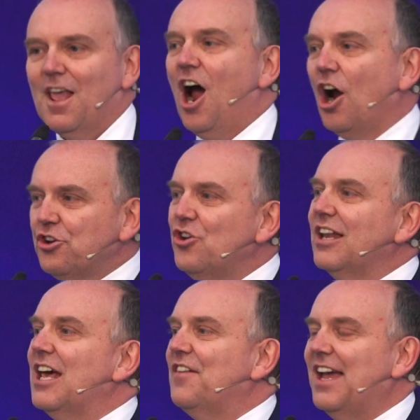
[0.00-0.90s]
Are you
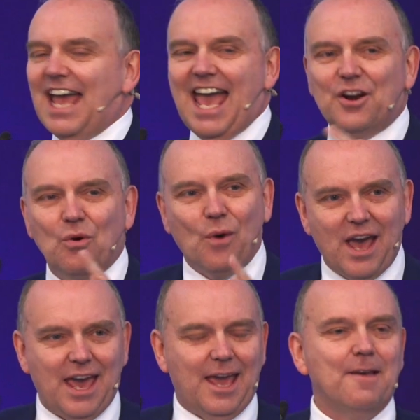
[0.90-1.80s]
living in a
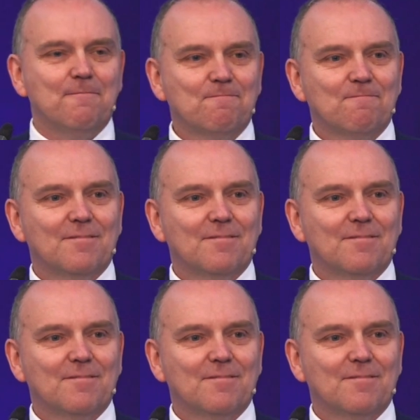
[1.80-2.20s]
way